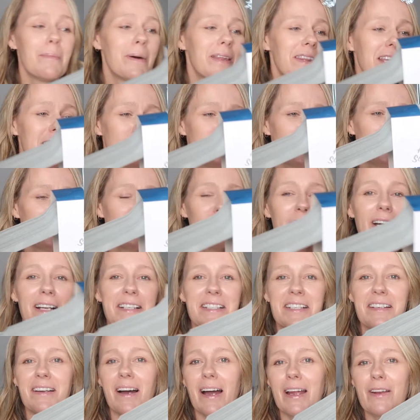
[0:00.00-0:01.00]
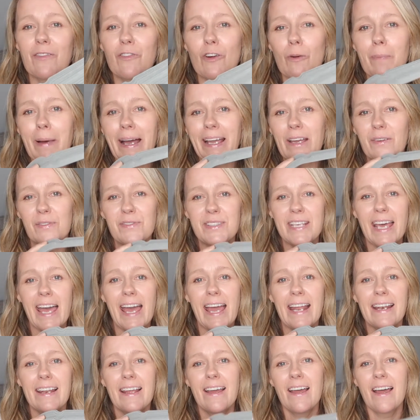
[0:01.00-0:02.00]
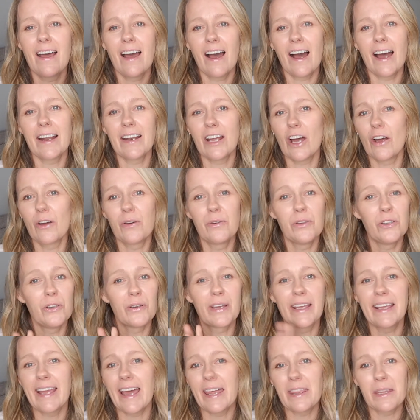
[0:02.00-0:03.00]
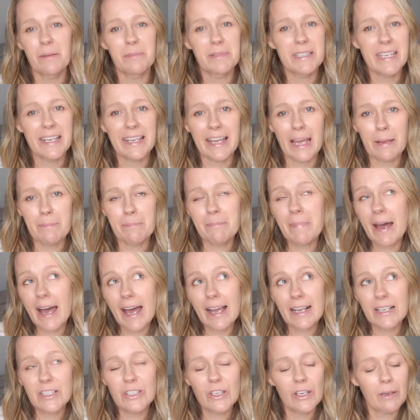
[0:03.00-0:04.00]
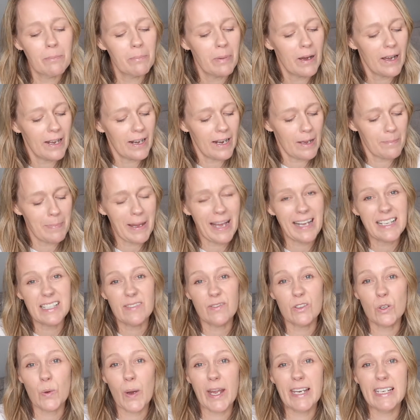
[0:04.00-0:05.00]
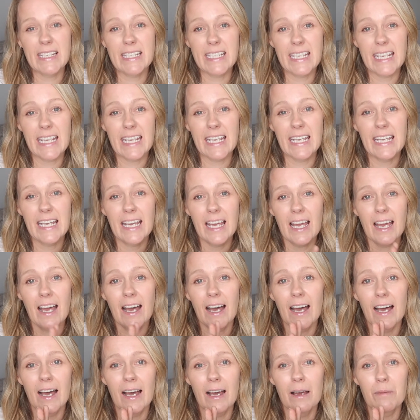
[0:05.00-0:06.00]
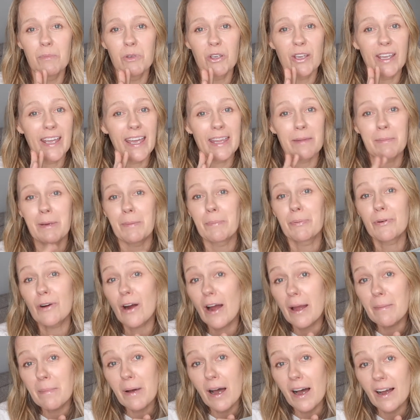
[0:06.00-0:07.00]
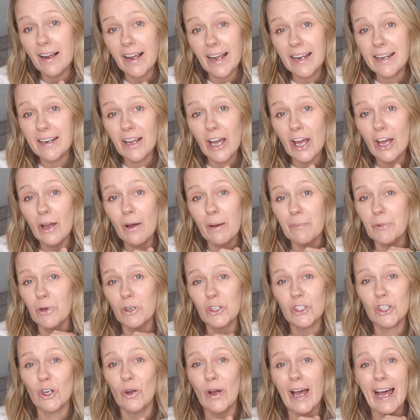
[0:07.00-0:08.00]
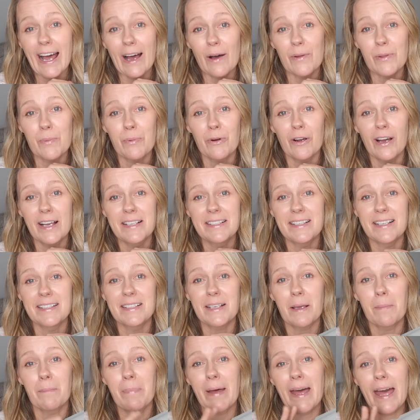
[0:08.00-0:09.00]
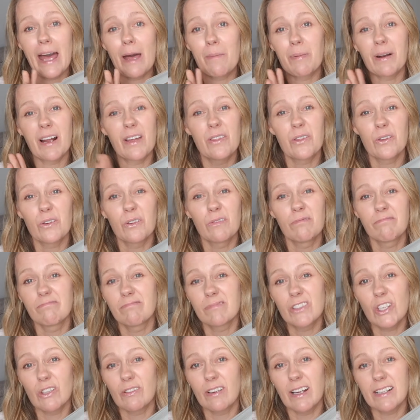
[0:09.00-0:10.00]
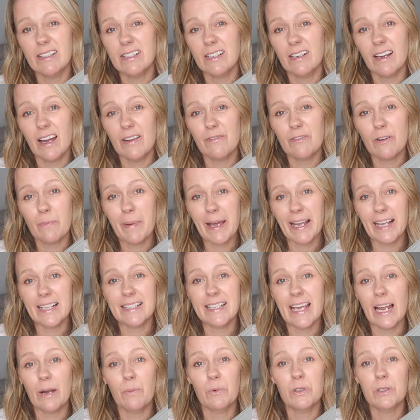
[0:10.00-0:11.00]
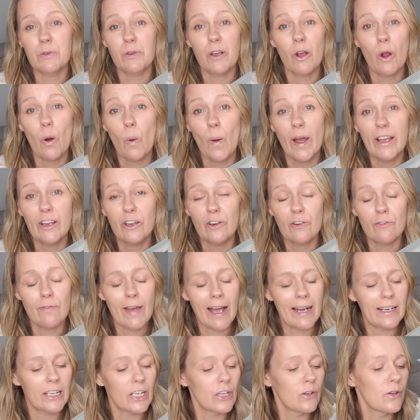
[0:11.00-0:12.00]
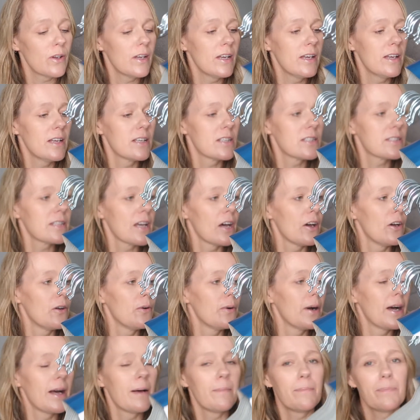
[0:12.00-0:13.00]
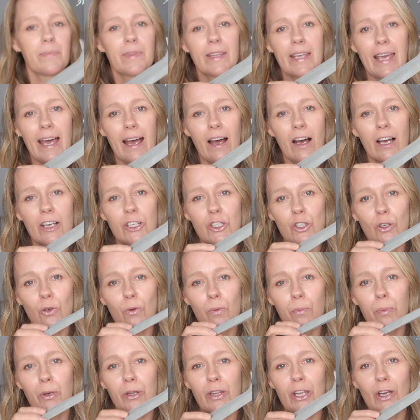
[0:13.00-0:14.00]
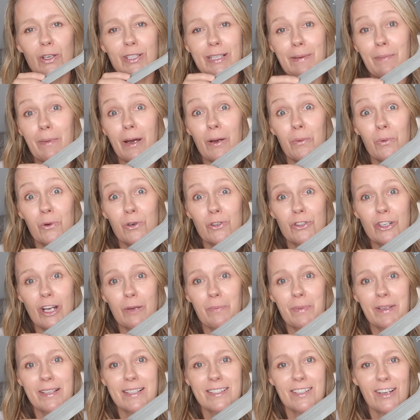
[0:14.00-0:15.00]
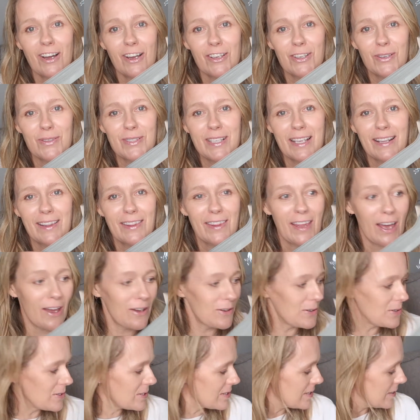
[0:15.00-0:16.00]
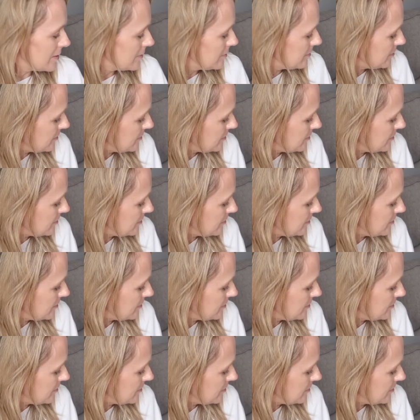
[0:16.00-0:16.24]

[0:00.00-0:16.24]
These were $2.99 for a pack of 10. I know you can get them TK Maxx, you can buy like packs of 20, you can get them in Primark. I know, I'm not sure how the prices compare, but I thought $2.99 for a pack of 10 was quite good value. So yeah, I shall put those in my wardrobe and start using those.